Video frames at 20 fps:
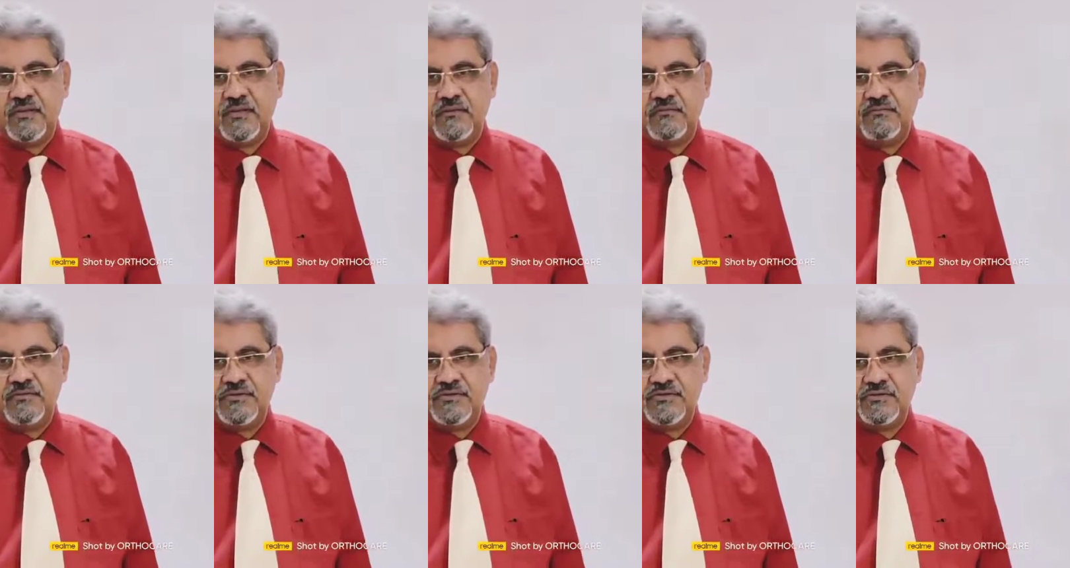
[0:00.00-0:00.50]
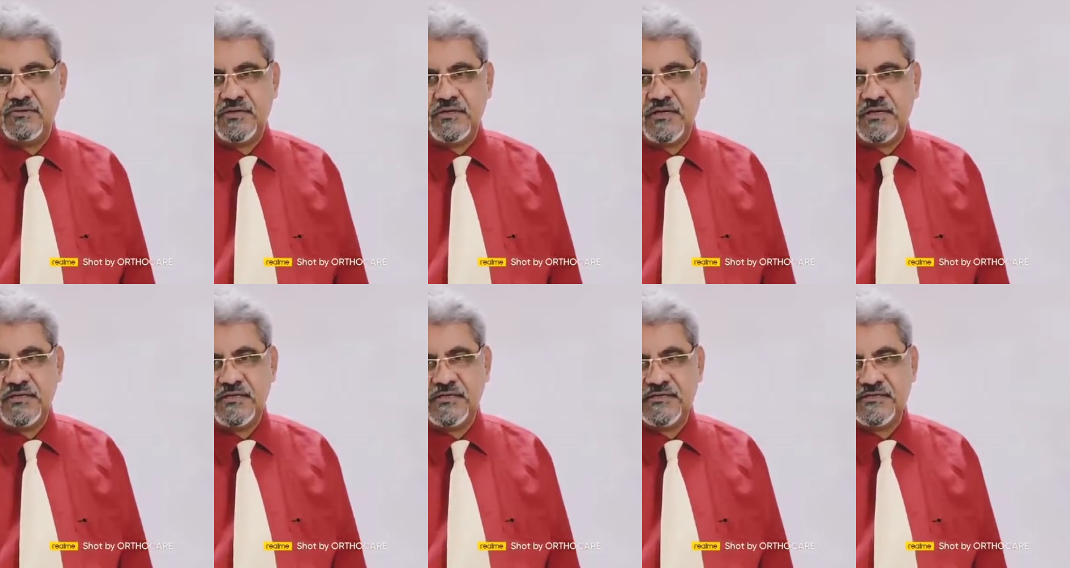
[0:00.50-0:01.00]
We should
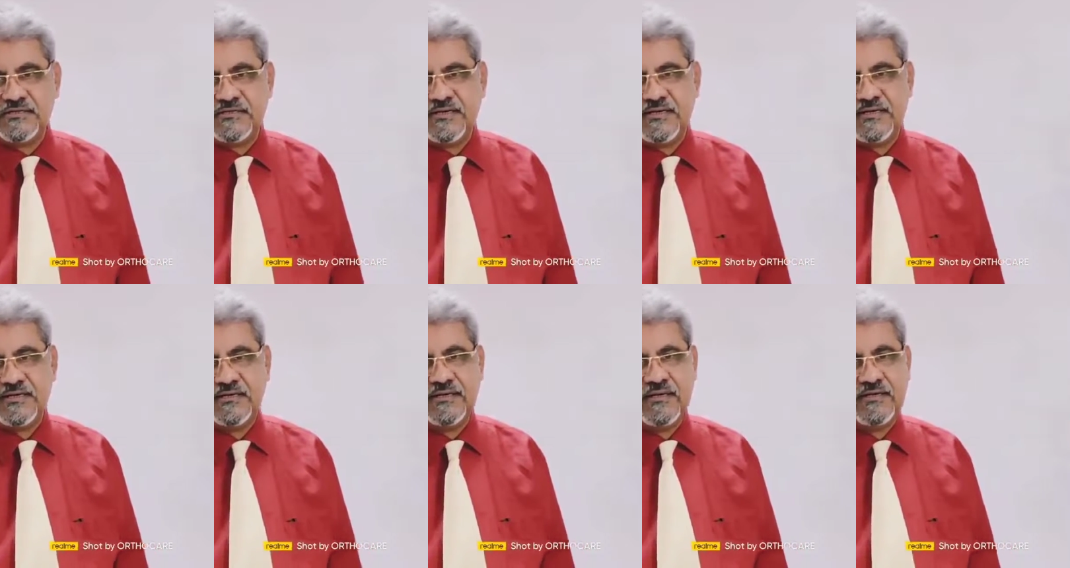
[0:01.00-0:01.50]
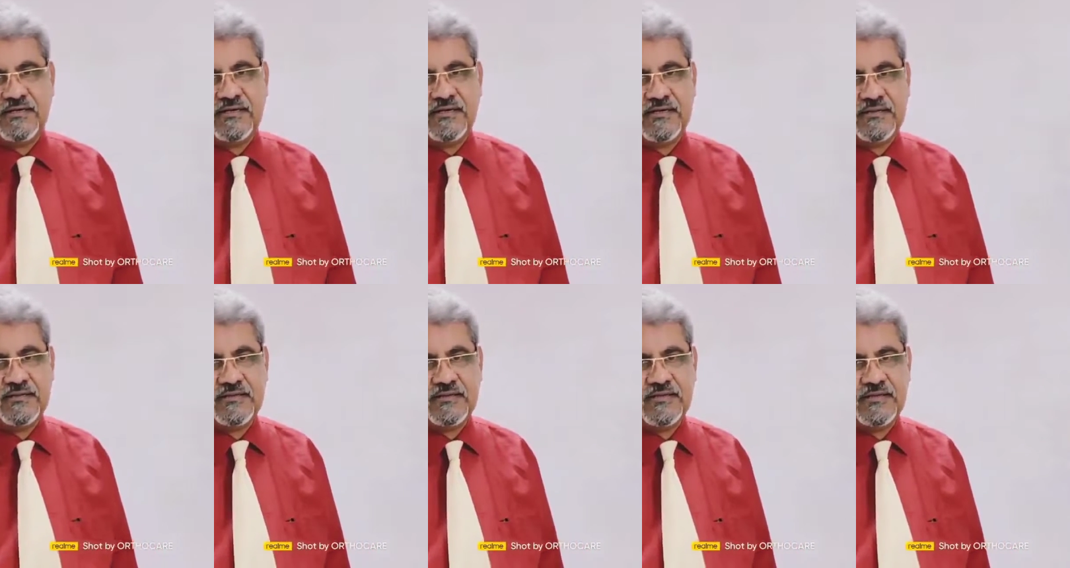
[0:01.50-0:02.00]
understand that
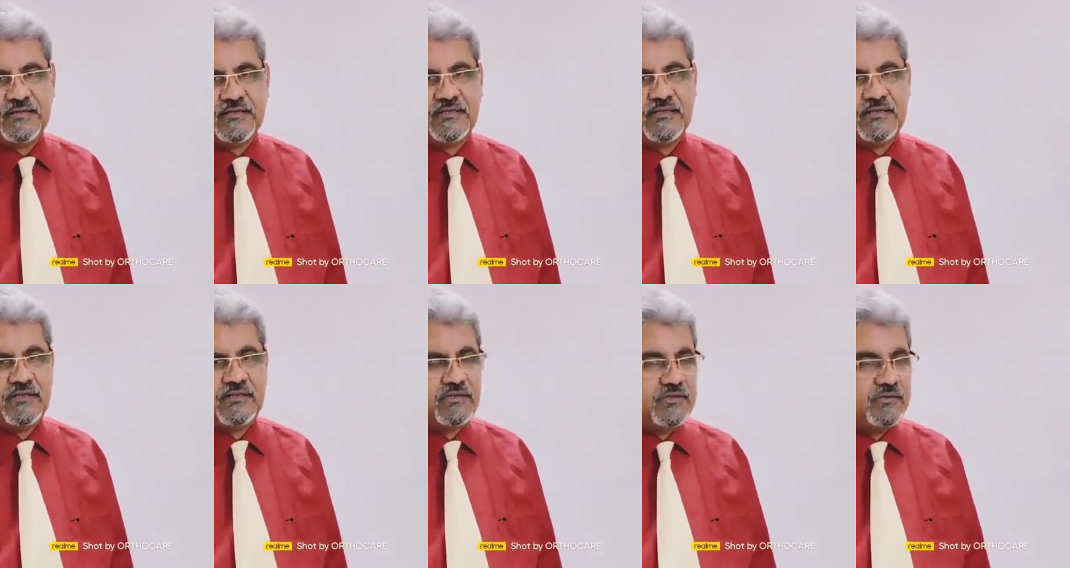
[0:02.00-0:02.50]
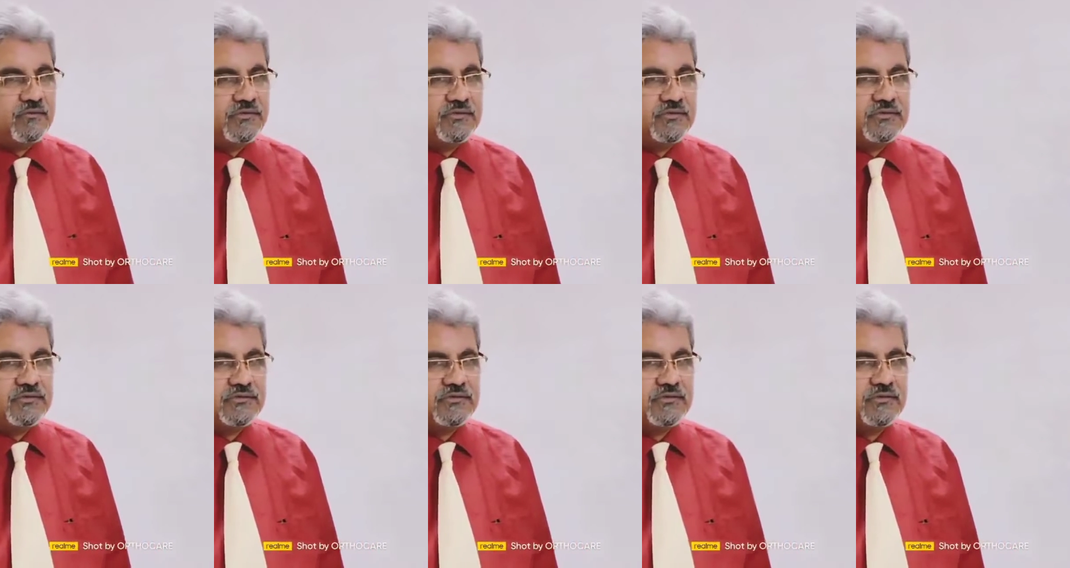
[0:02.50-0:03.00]
nothing in the
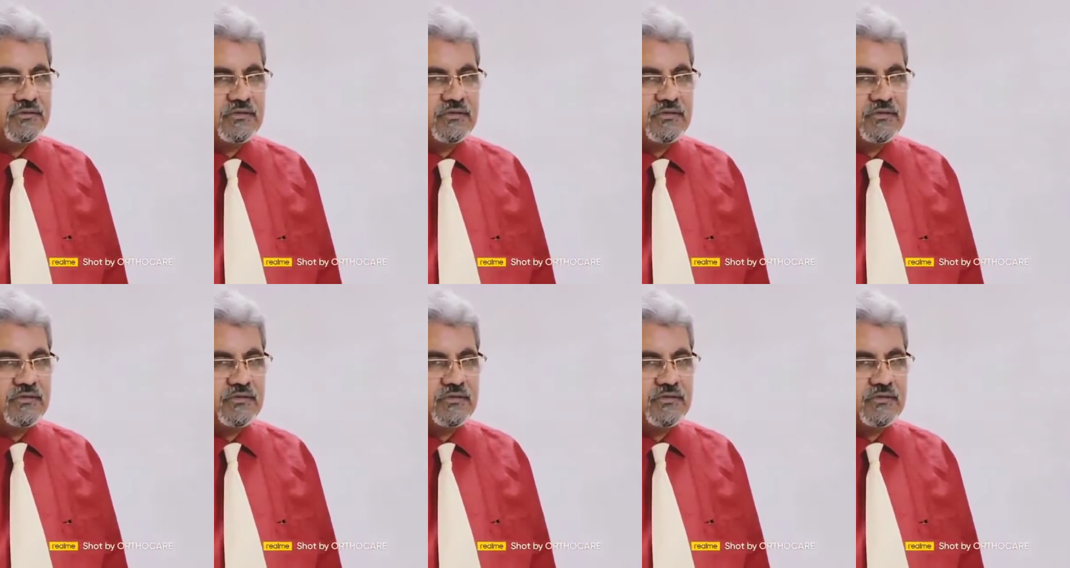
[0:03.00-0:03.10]
universe